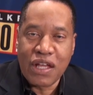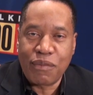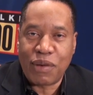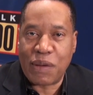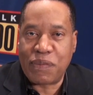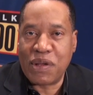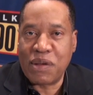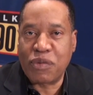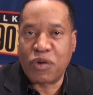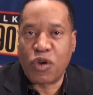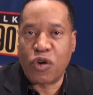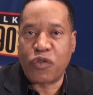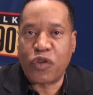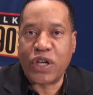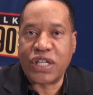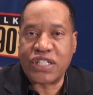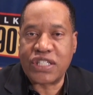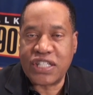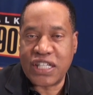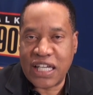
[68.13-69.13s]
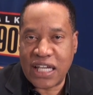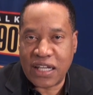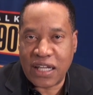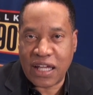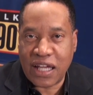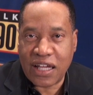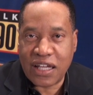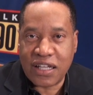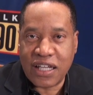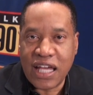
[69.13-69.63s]
by people over at
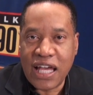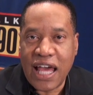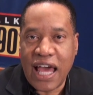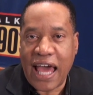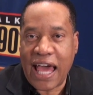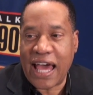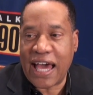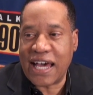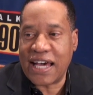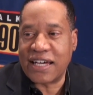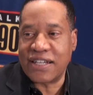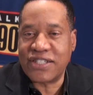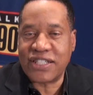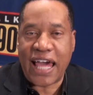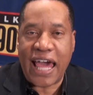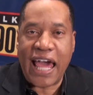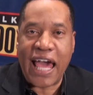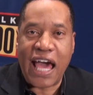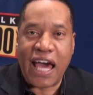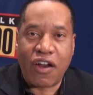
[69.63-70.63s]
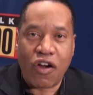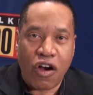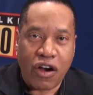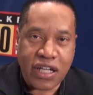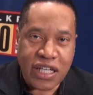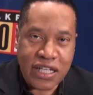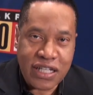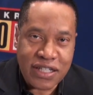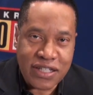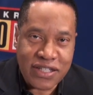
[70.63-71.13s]
CNN as
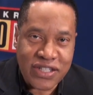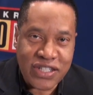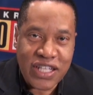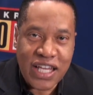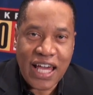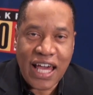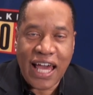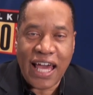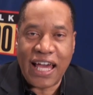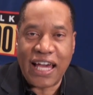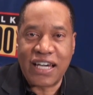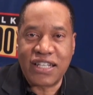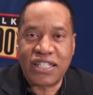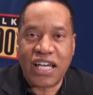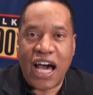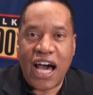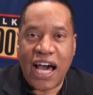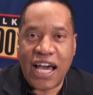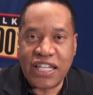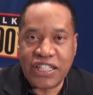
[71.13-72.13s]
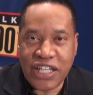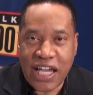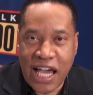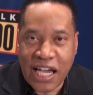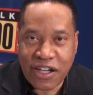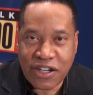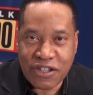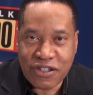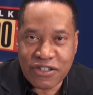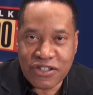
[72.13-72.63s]
anarchists, as
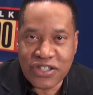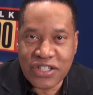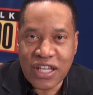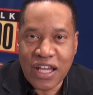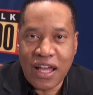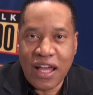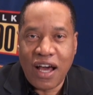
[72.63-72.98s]
hijackers.